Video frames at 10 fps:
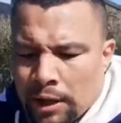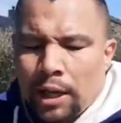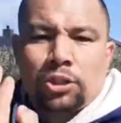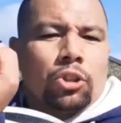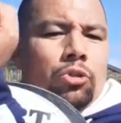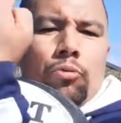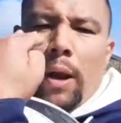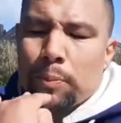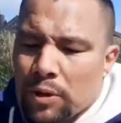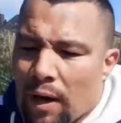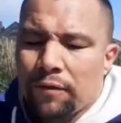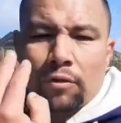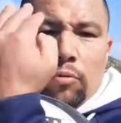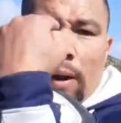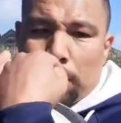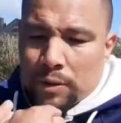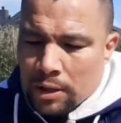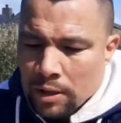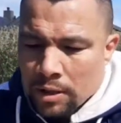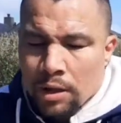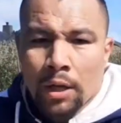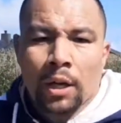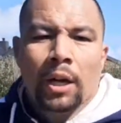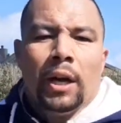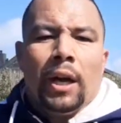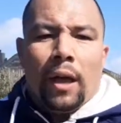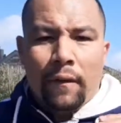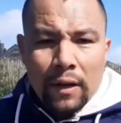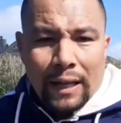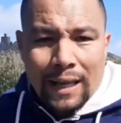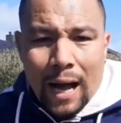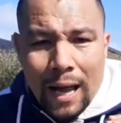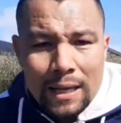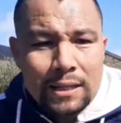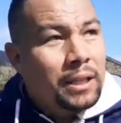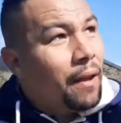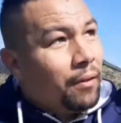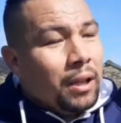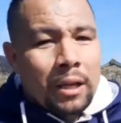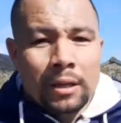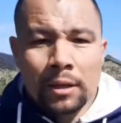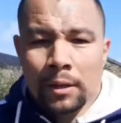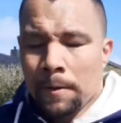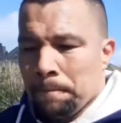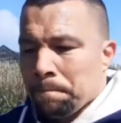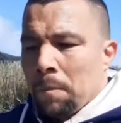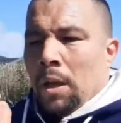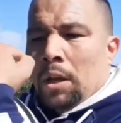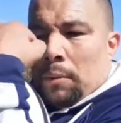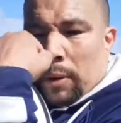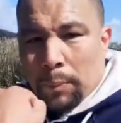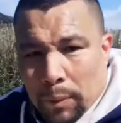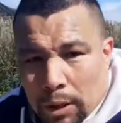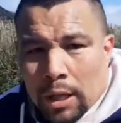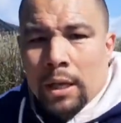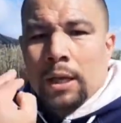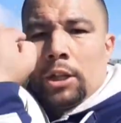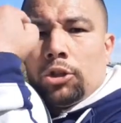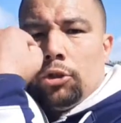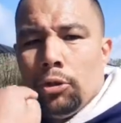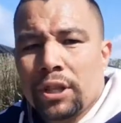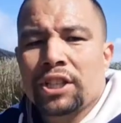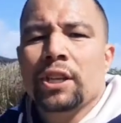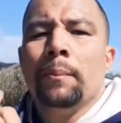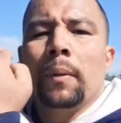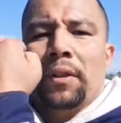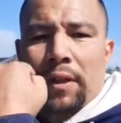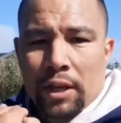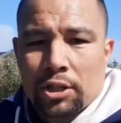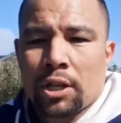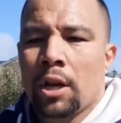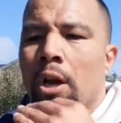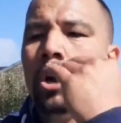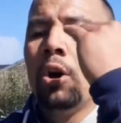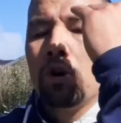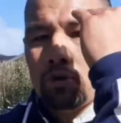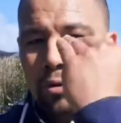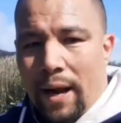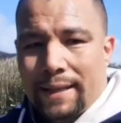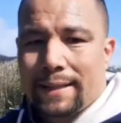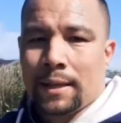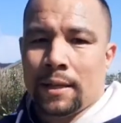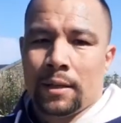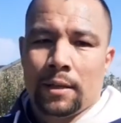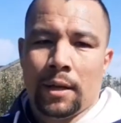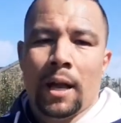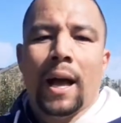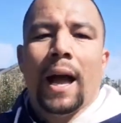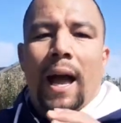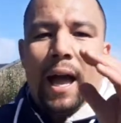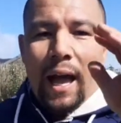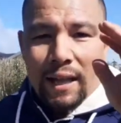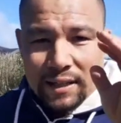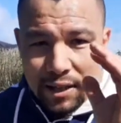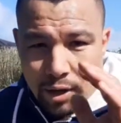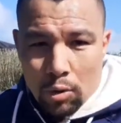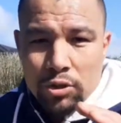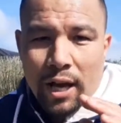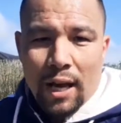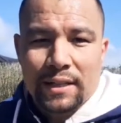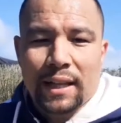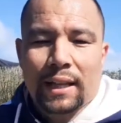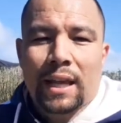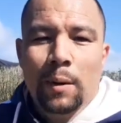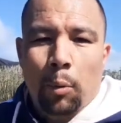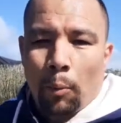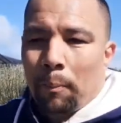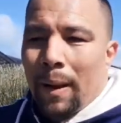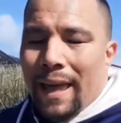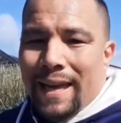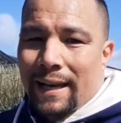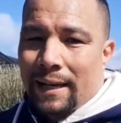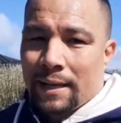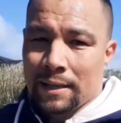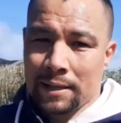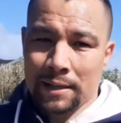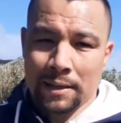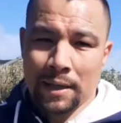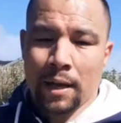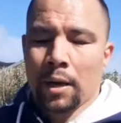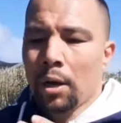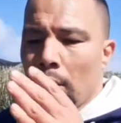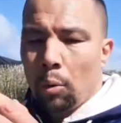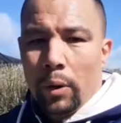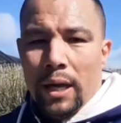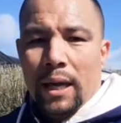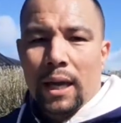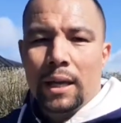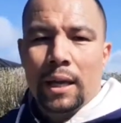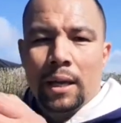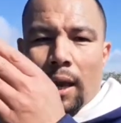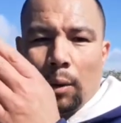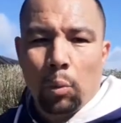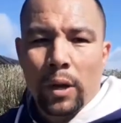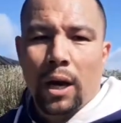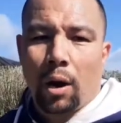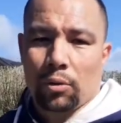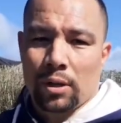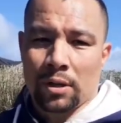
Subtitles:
It's just reps after reps. Even at the highest level, people do the simple things right. It's those guys that keep on playing week in and week out.